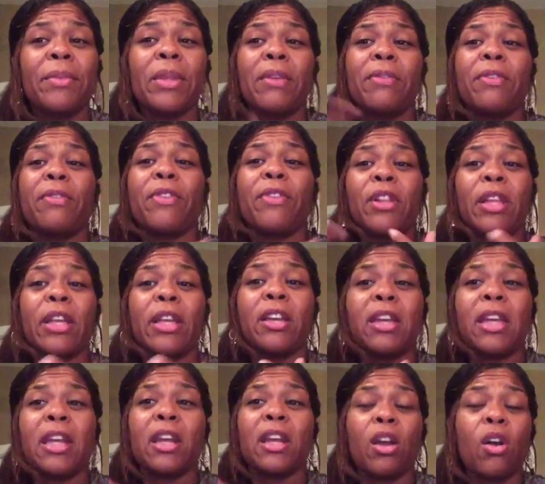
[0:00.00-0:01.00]
if you feel like
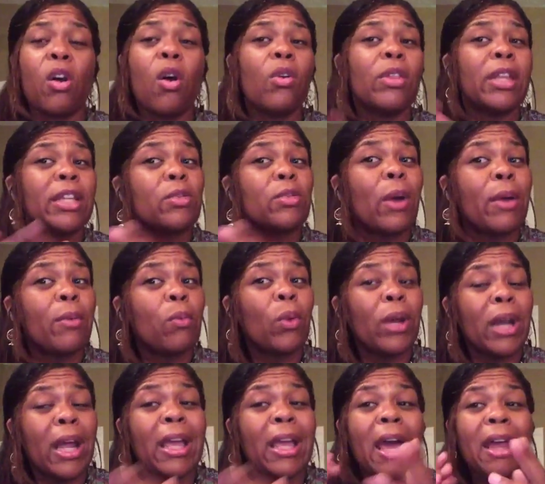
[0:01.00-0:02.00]
you're getting a cold. That's why
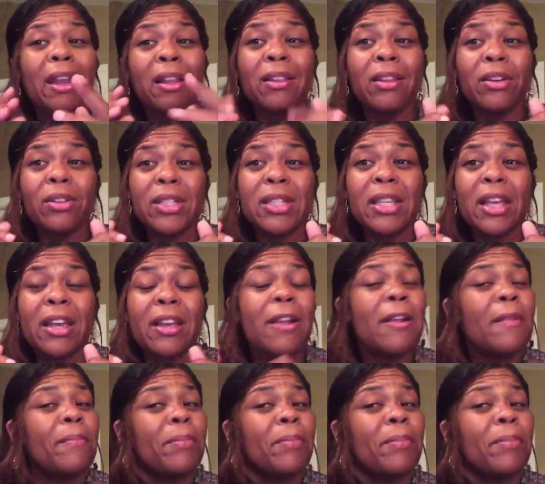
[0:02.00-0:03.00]
when I got a little
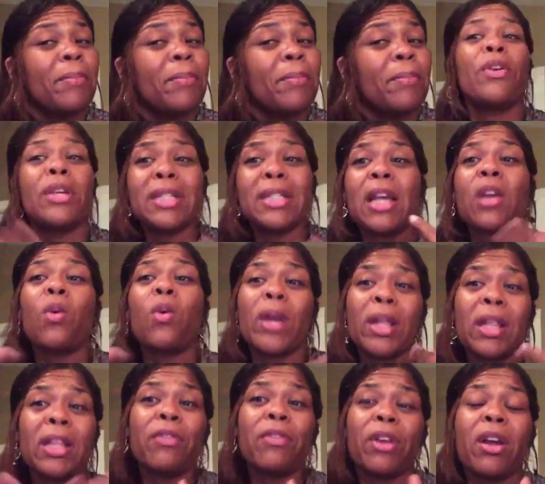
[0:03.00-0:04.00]
sick, if you notice, I
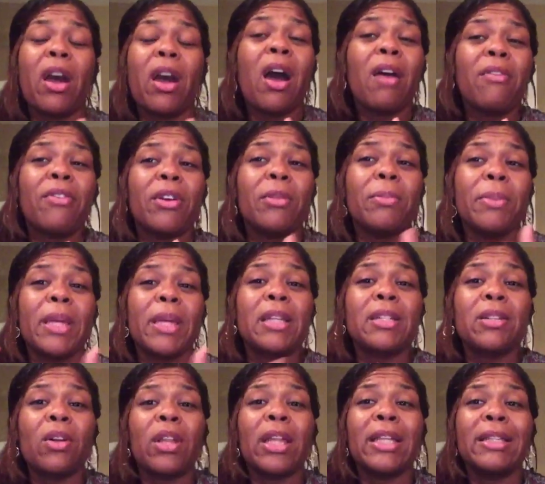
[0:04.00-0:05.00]
quickly recovered,
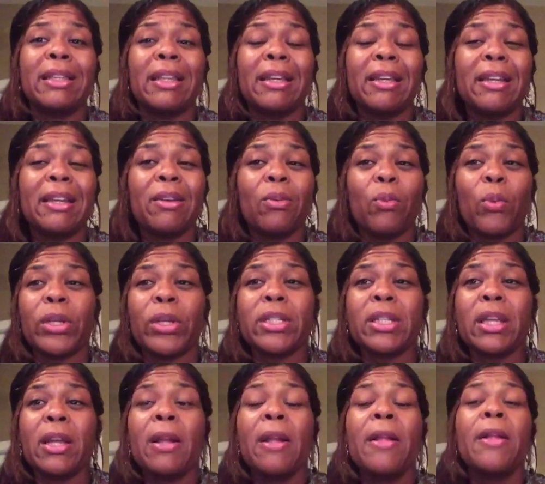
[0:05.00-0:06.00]
because all I did
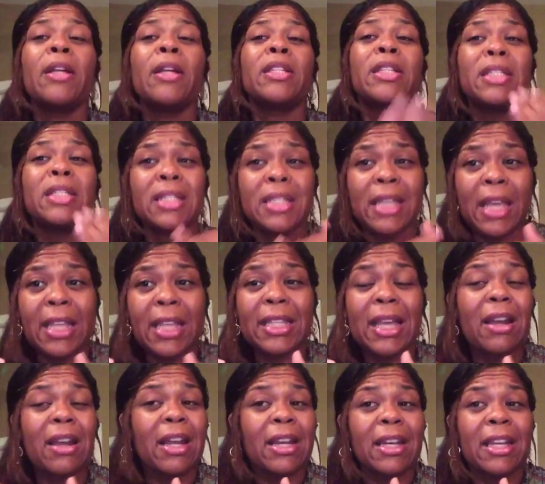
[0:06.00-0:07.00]
was take
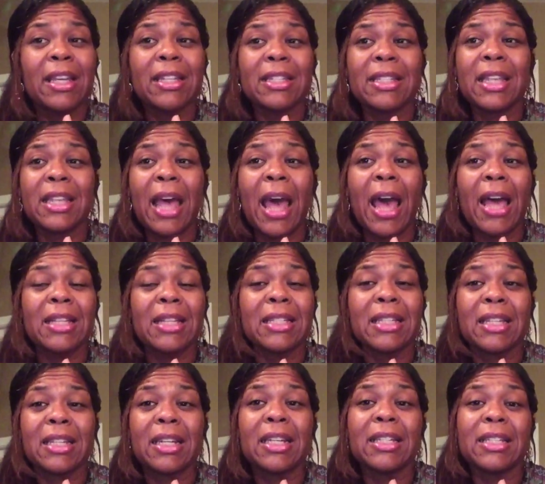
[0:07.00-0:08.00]
down any
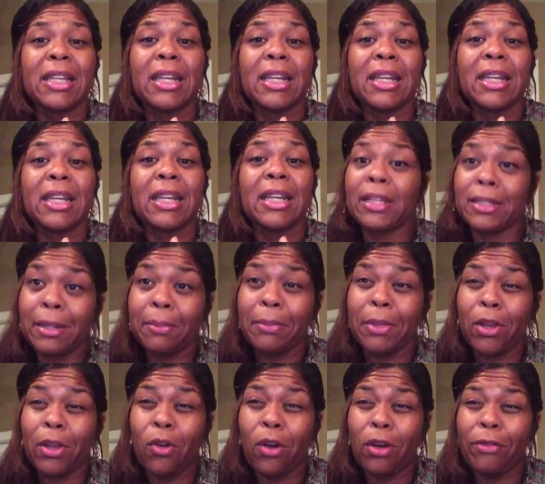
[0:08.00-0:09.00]
acidity, except
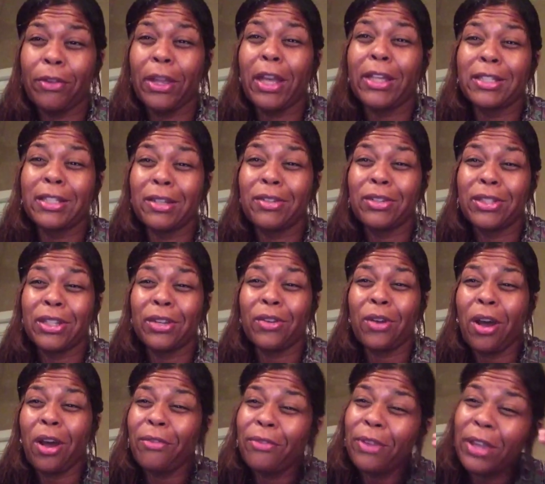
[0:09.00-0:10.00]
the coffee. I still did
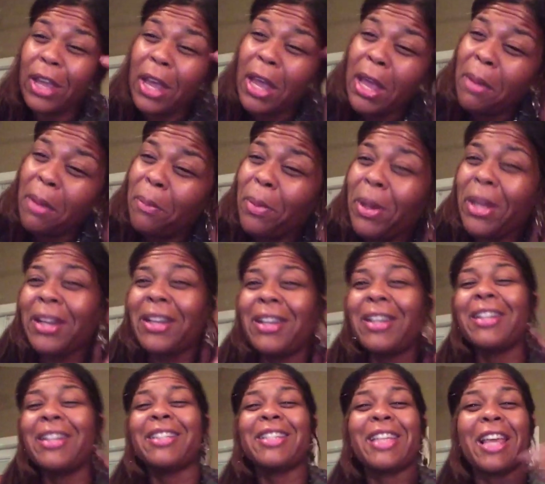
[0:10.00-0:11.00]
coffee, but
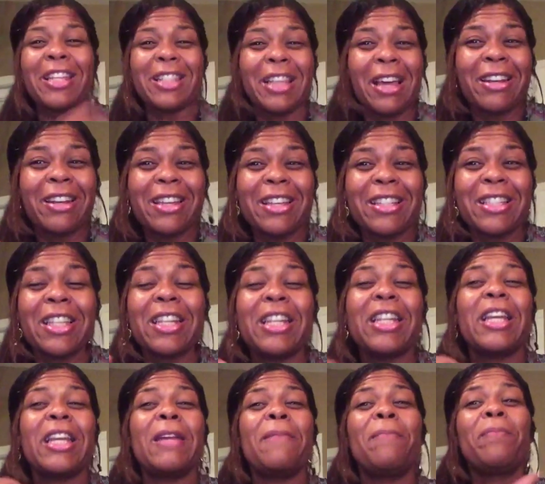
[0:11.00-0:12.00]
take down the
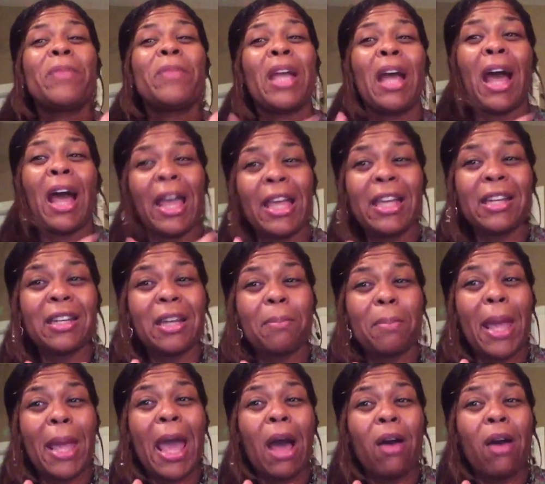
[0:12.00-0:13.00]
acidity, heighten up my
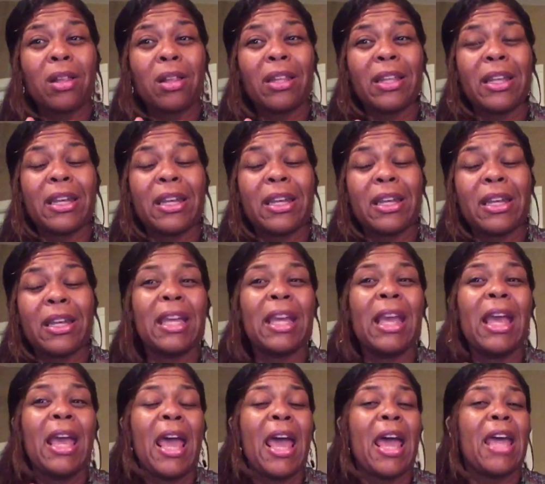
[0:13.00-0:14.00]
alkalinity,
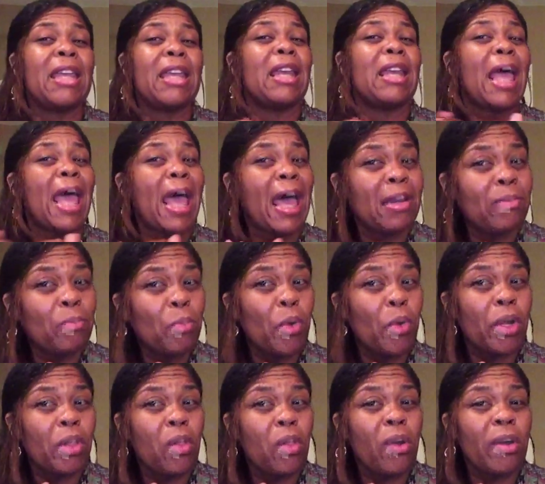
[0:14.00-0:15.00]
and then add more
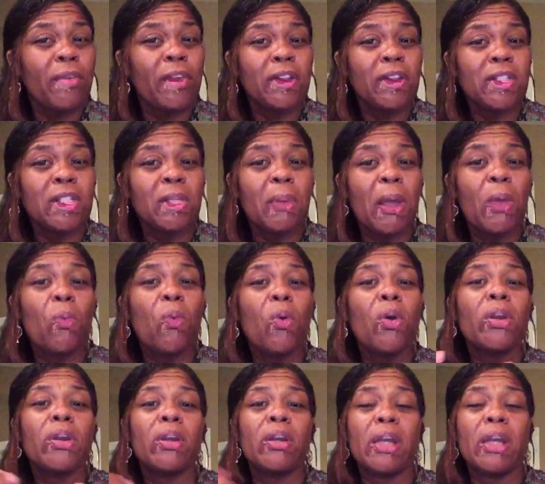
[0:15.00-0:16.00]
chlorophyll to my water and
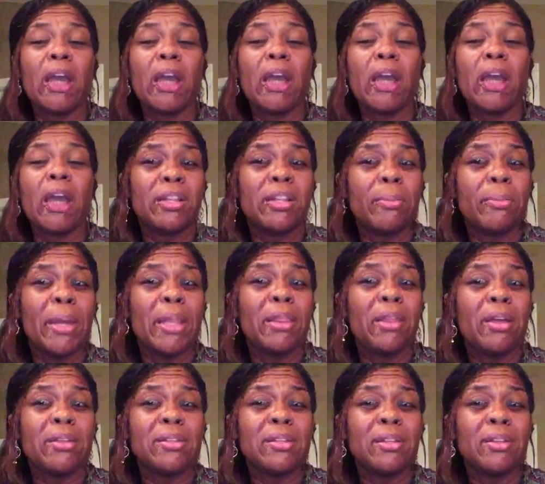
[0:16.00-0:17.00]
help to clear my lungs a
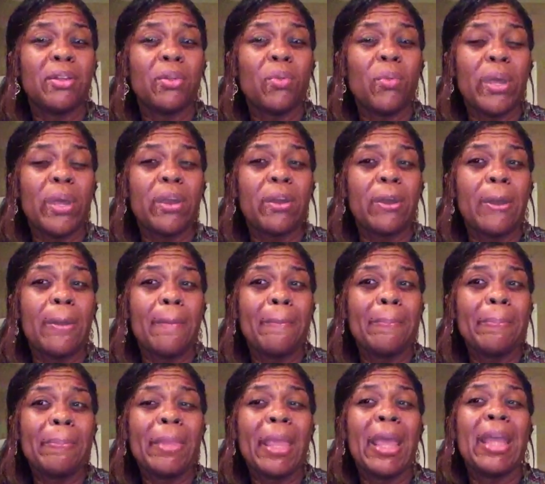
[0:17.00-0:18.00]
little quicker.
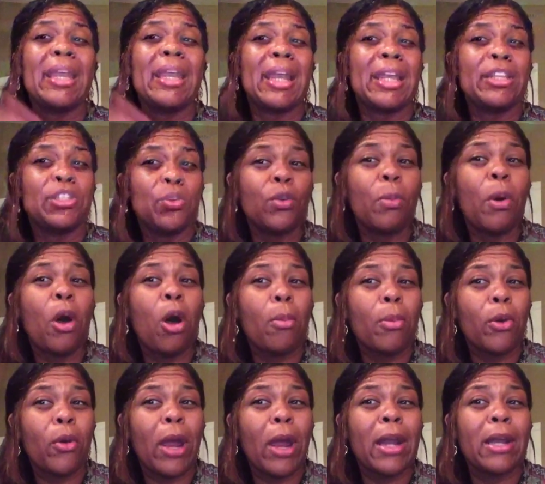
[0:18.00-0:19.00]
And then I do
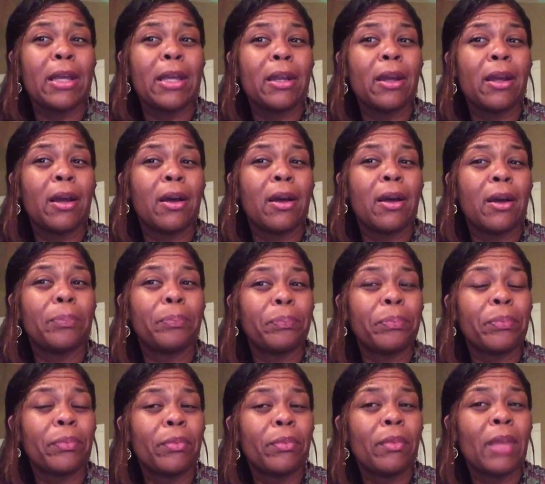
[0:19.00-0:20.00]
pomegranate
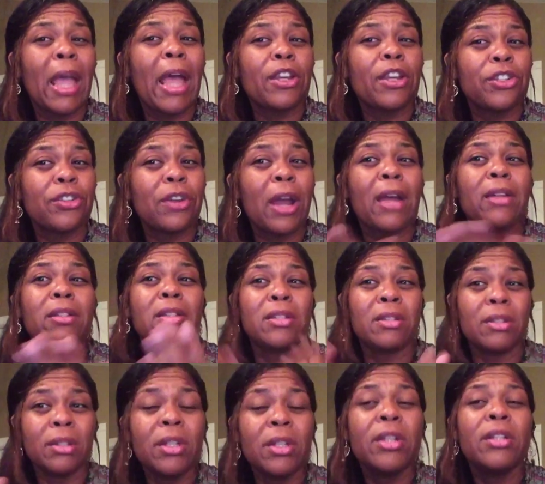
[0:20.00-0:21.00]
extract
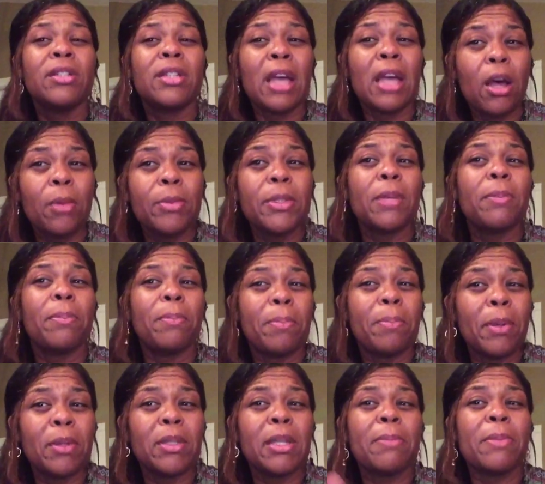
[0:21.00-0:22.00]
to help to
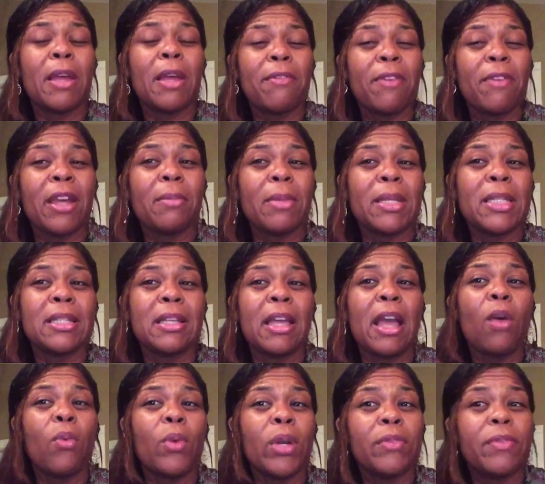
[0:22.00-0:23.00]
build up that vitamin C. I
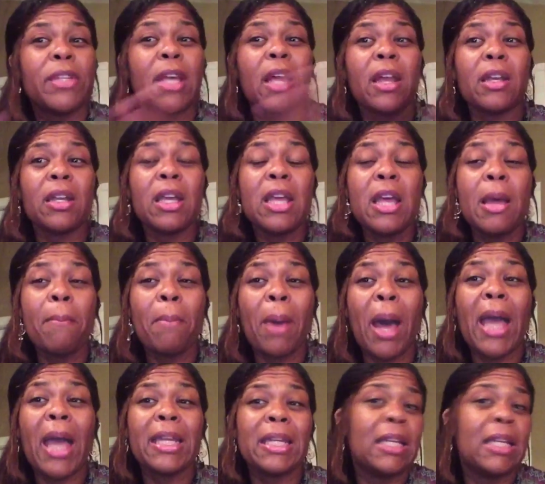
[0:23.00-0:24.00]
would have done
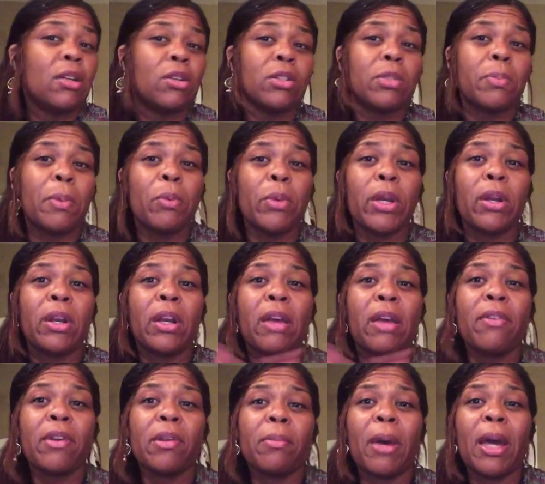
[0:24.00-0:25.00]
pine needles, but we don't have
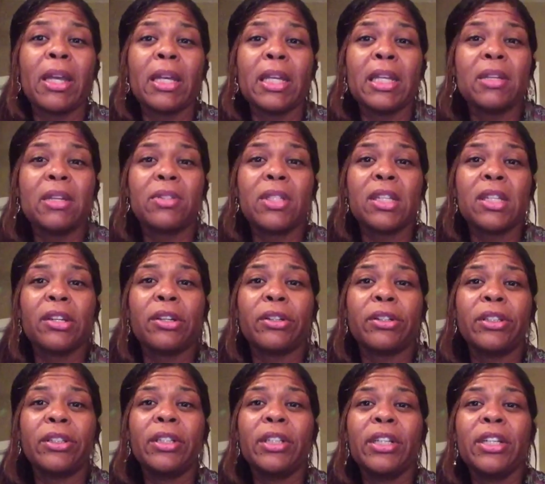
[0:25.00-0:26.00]
any pine needles here.
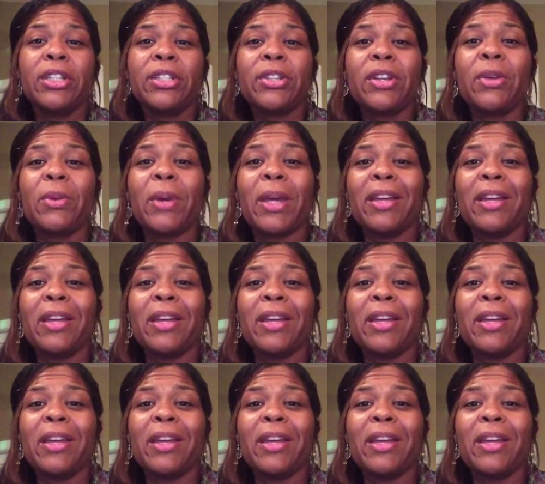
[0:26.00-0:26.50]
So anyway,